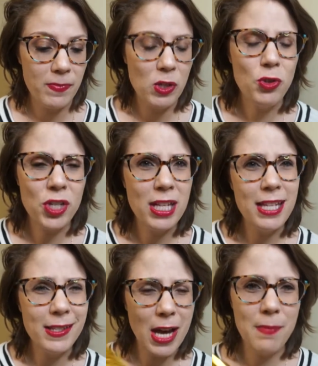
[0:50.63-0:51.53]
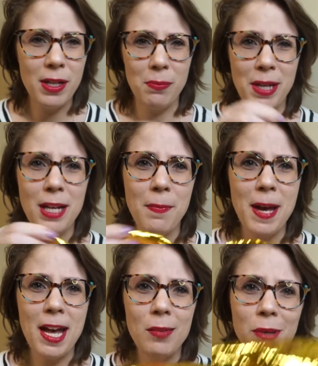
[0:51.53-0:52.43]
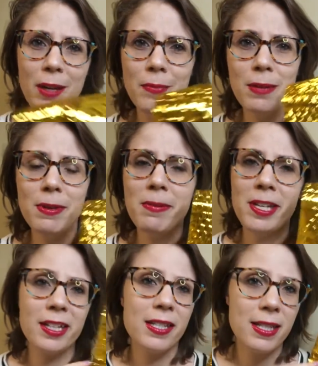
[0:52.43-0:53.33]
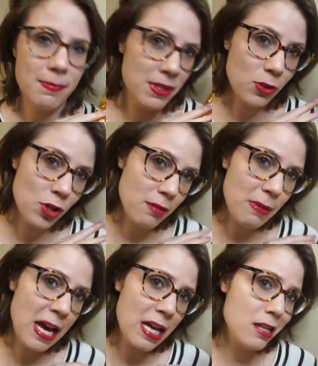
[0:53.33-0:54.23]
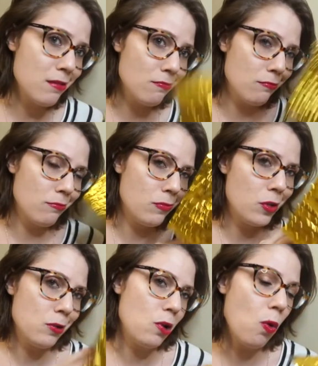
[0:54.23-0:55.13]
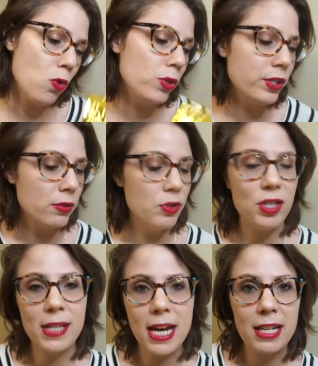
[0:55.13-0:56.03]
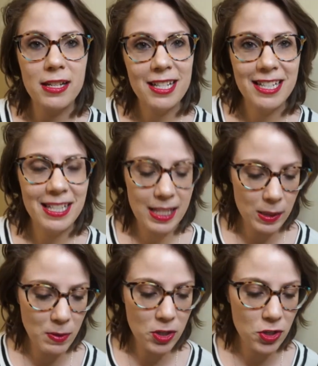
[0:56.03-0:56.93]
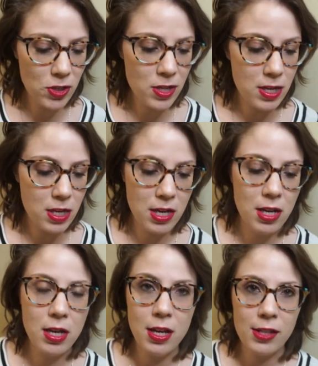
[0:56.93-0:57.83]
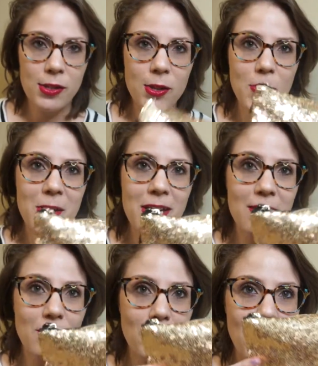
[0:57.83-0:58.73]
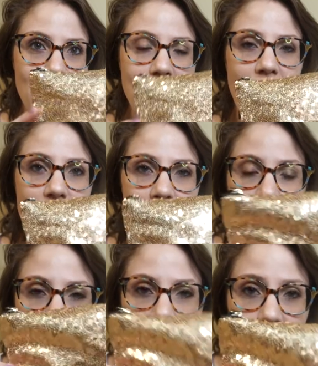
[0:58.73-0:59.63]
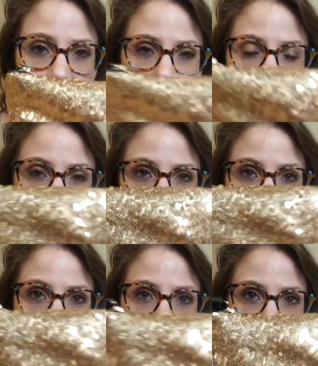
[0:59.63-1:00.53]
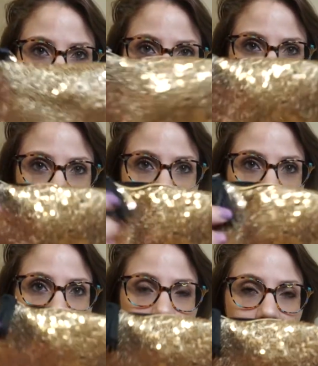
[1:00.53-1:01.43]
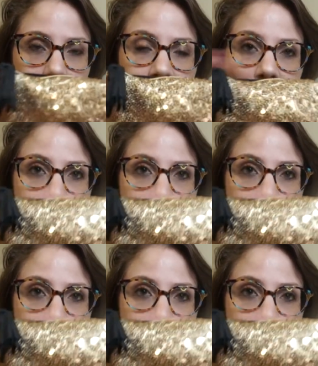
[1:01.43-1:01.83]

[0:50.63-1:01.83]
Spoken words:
Usually these come in a pink bag, but maybe because it's a mystery bag, they're gold, which is kind of special. So right off the bat, I get this sparkly bag.